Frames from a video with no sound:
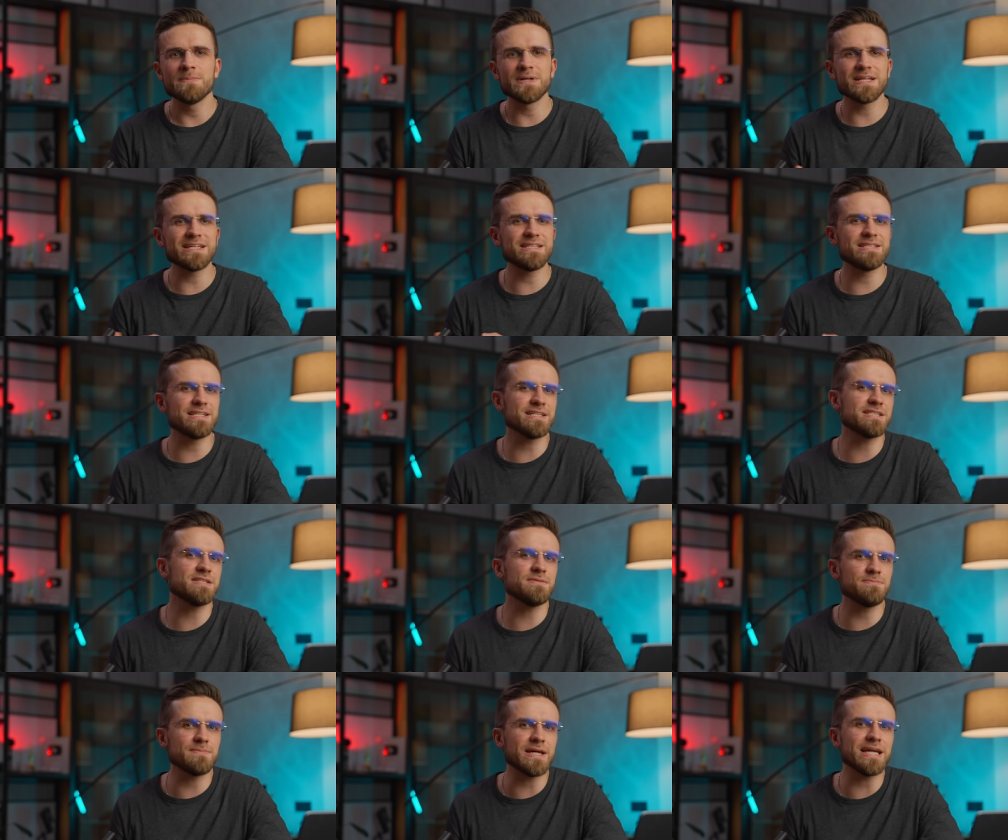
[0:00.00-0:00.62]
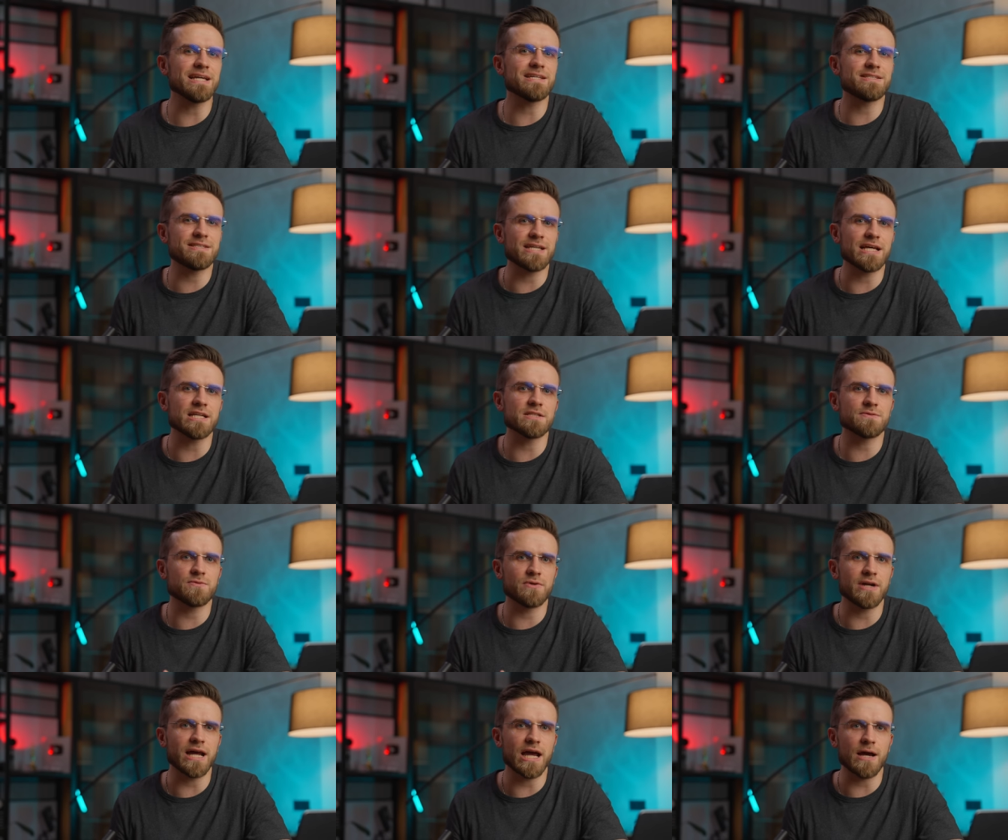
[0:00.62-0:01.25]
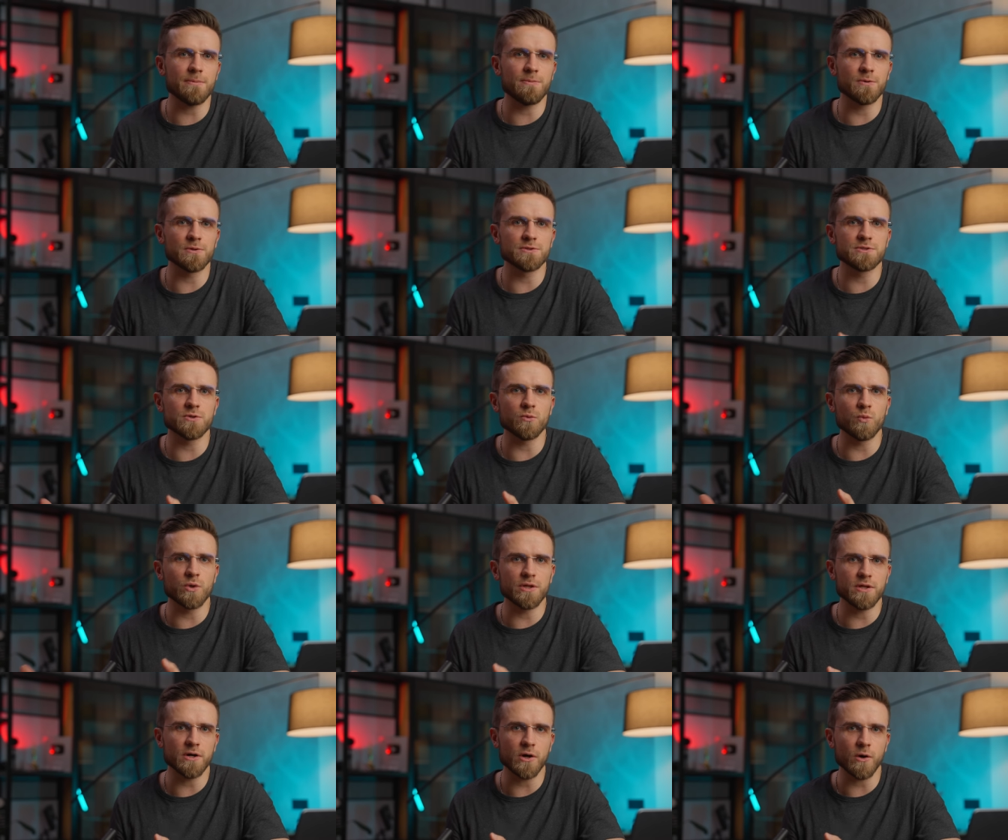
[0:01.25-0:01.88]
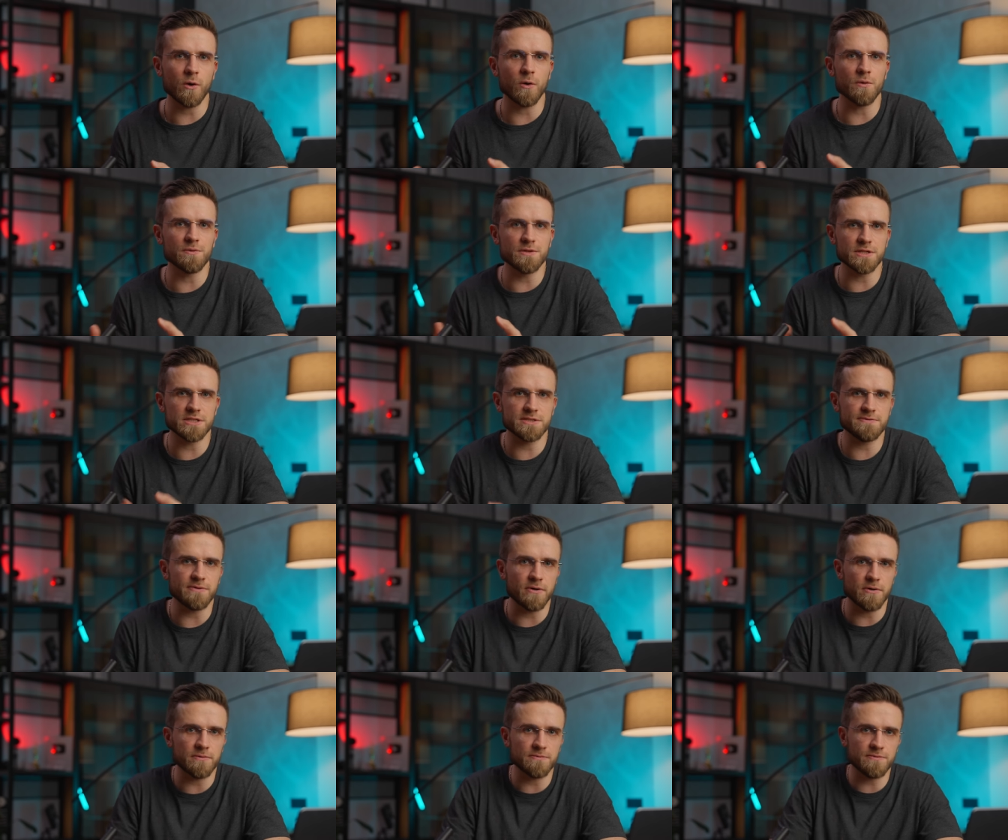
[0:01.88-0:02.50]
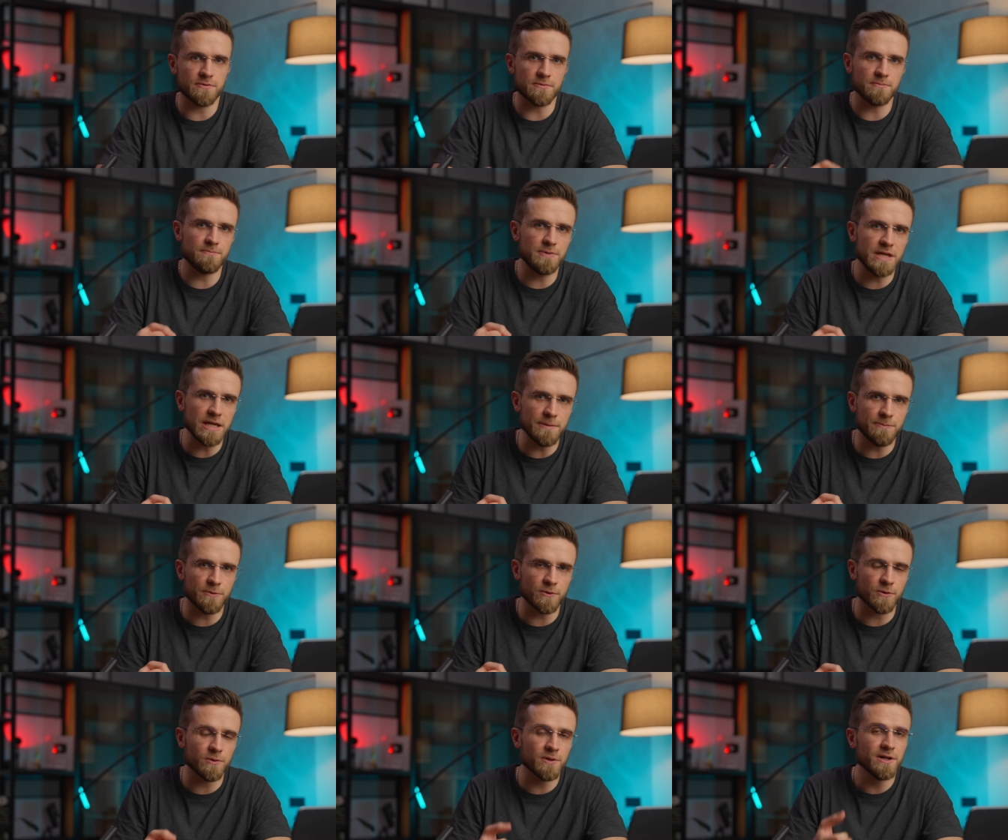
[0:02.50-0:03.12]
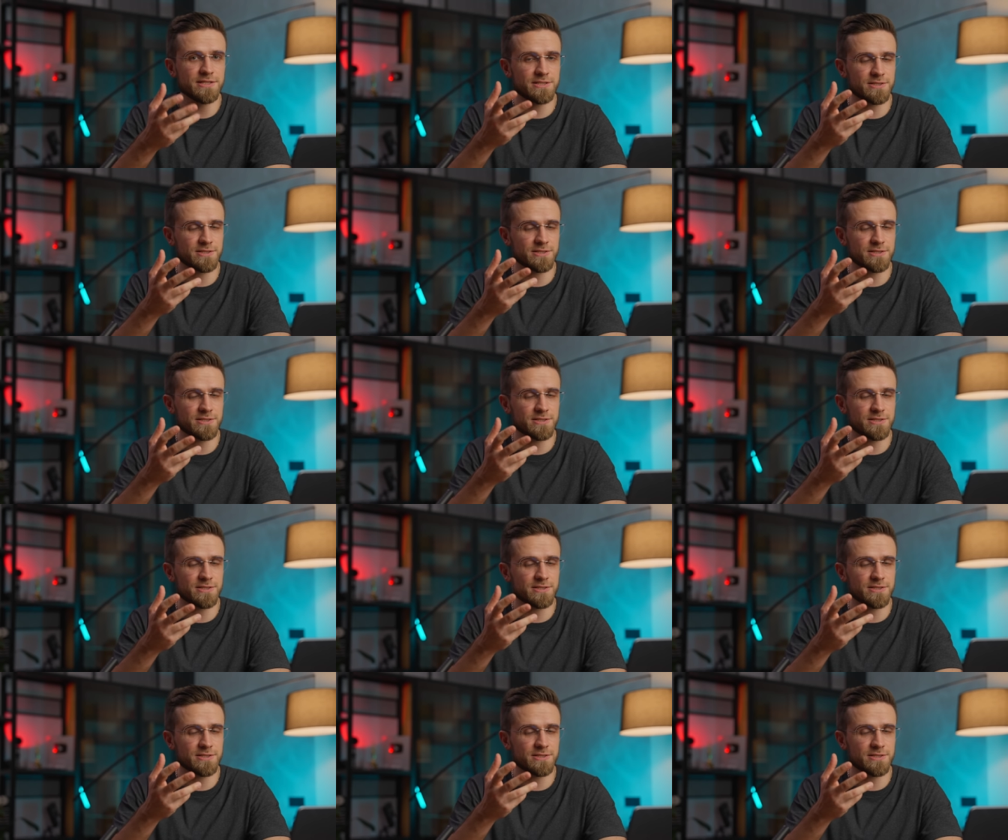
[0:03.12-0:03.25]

but it doesn't make sense for Apple to withhold this phone from people,